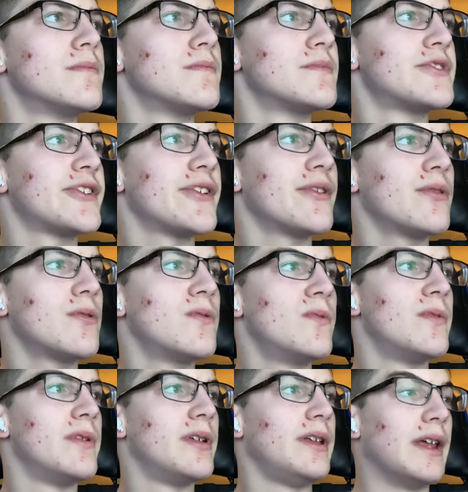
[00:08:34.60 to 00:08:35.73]
So
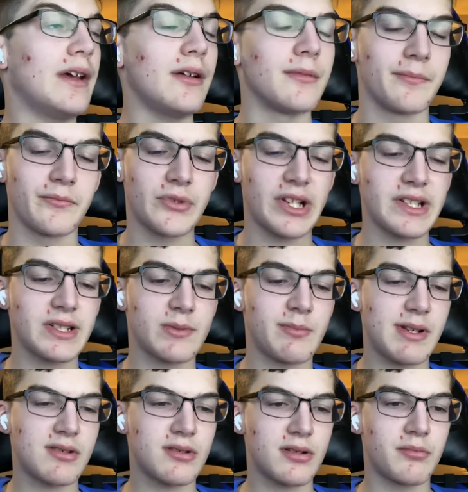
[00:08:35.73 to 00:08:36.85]
yeah, that's
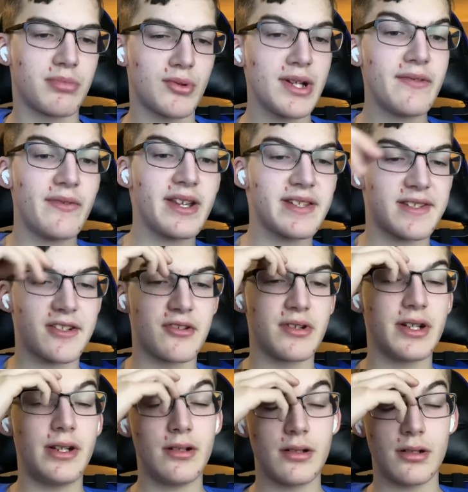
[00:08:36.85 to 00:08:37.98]
about a brief
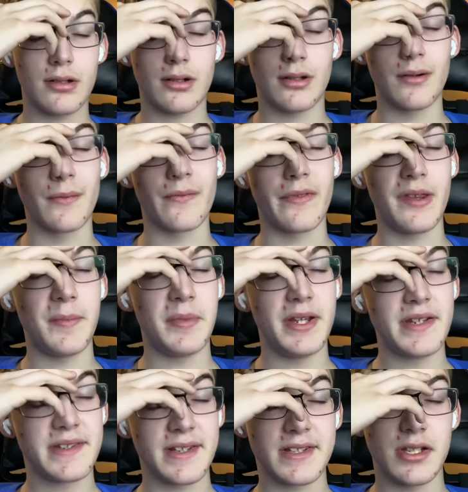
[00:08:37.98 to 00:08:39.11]
history of the
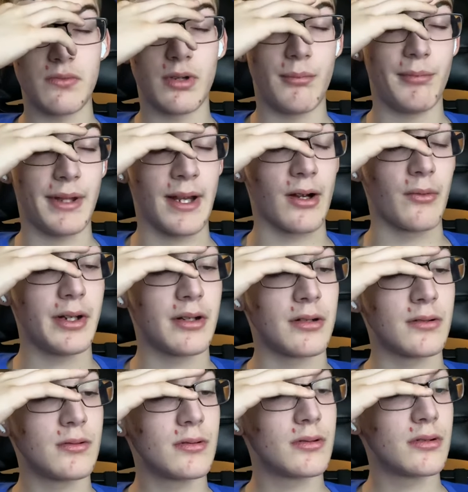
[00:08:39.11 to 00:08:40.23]
P-61 Black Widow.
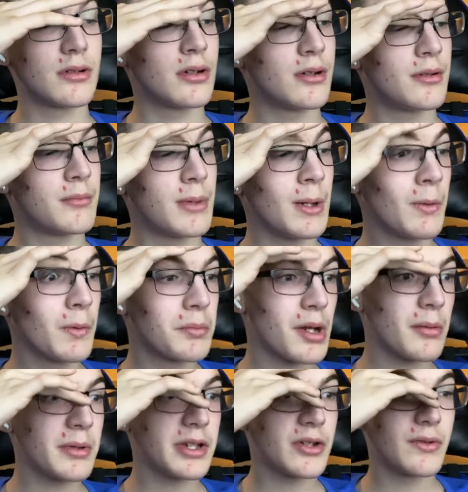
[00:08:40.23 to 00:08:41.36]
I will
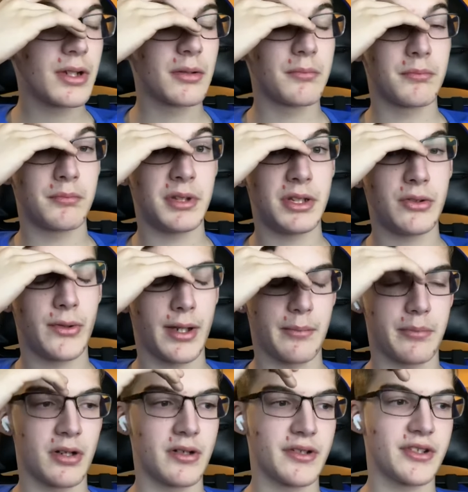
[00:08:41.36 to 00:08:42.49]
probably be doing a
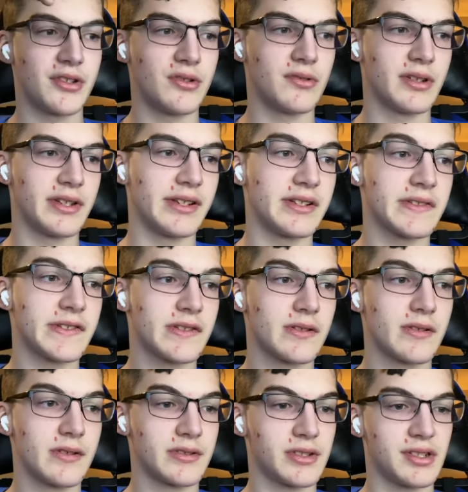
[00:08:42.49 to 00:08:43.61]
part 2 on this,
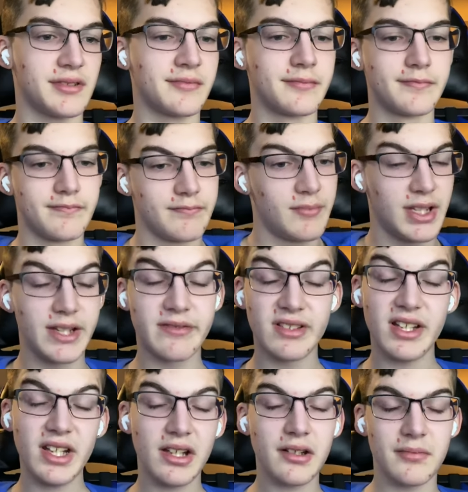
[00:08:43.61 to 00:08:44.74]
so leave a
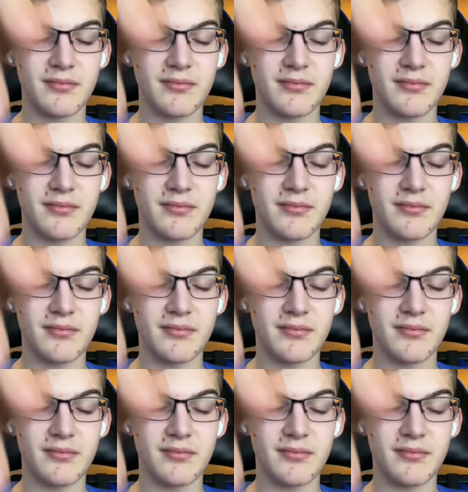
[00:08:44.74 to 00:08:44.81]
like.